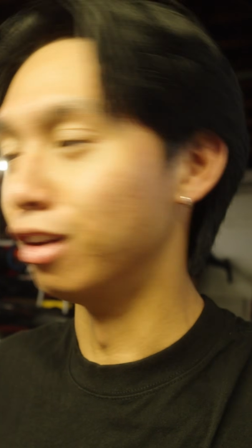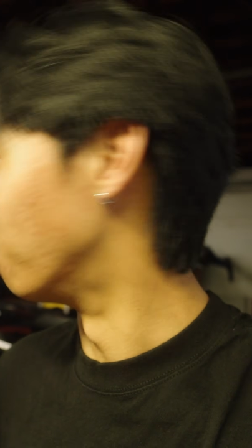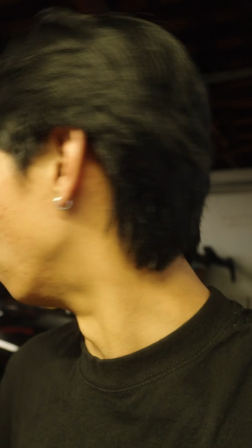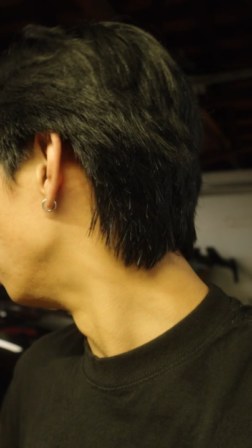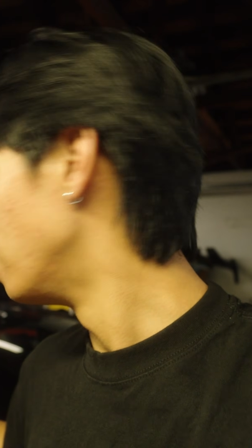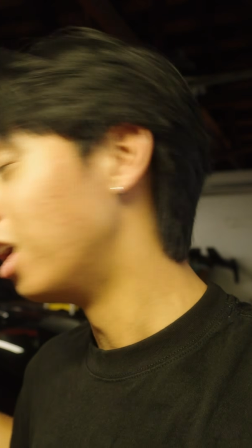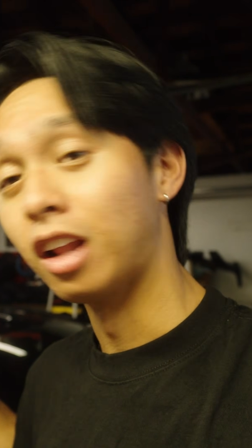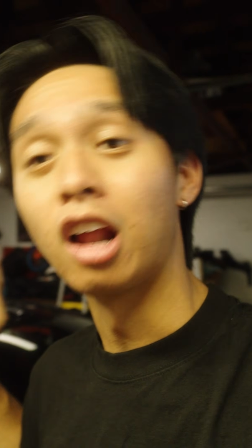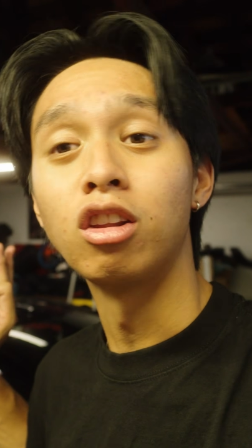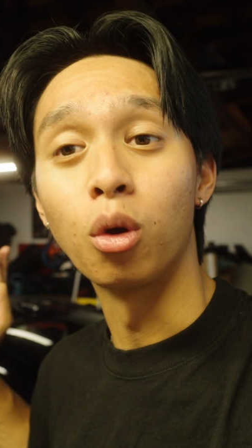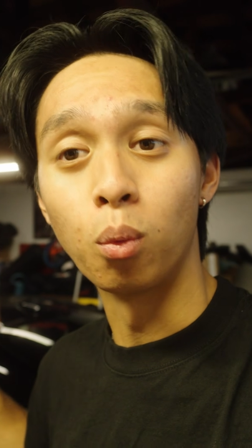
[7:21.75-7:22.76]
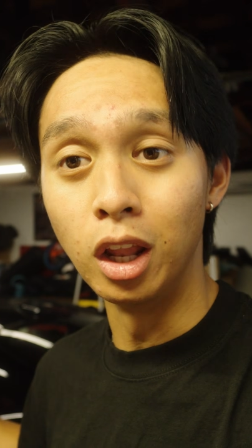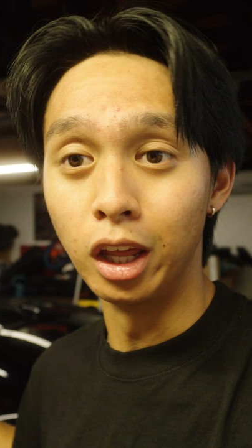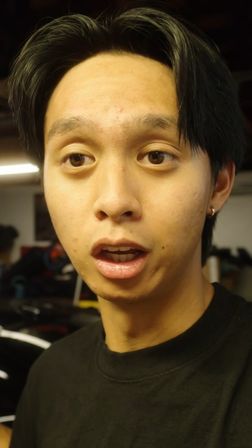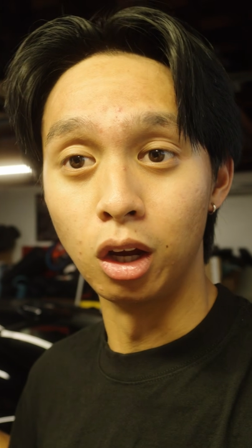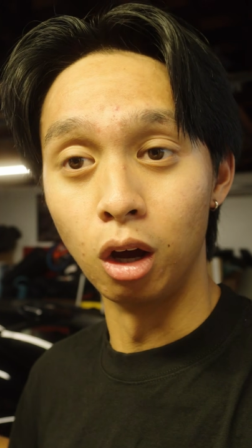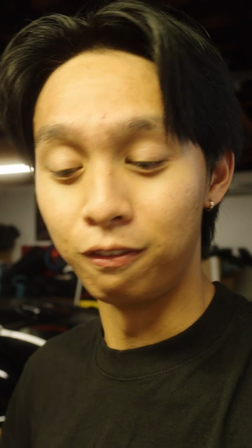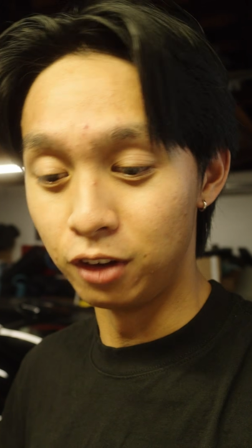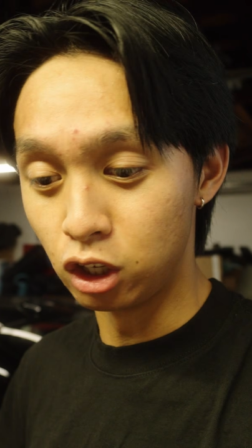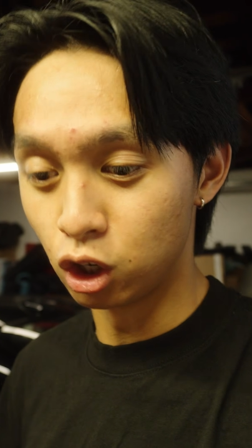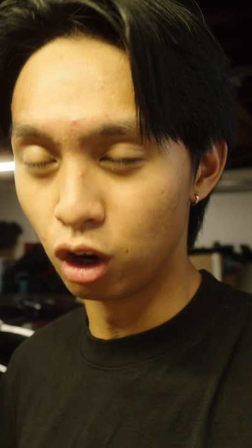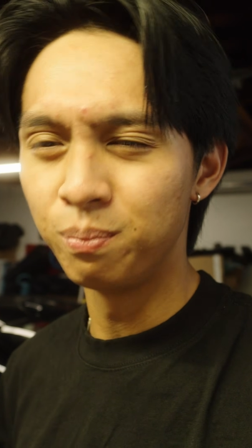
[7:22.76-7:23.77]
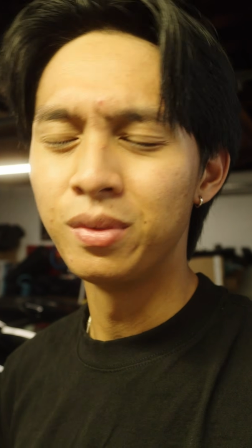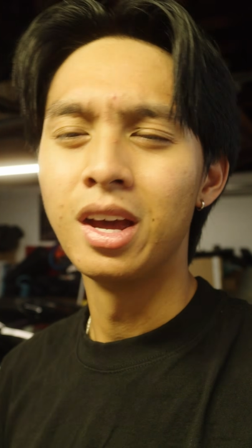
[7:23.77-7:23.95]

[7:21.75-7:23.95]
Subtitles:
So that's a really good feature.